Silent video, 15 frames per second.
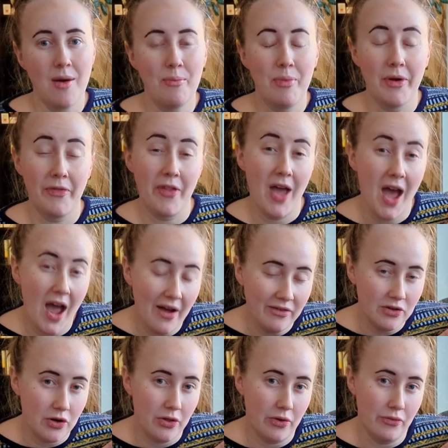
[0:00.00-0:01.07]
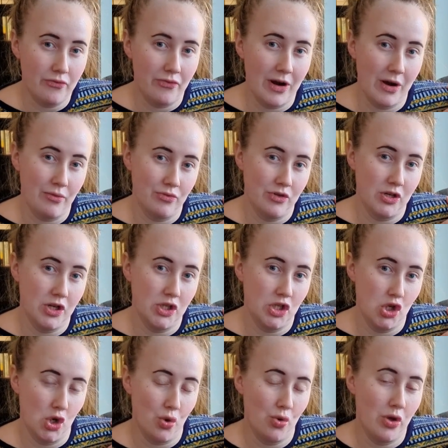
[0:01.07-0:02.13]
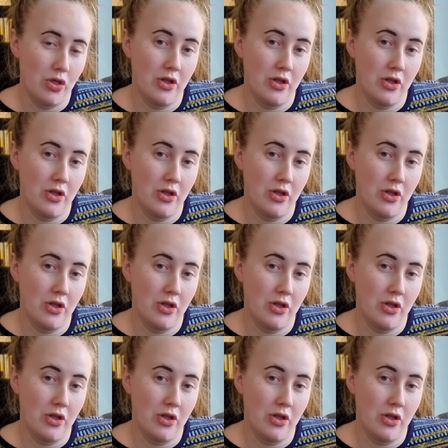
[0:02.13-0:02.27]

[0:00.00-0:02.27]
but after the round yoke,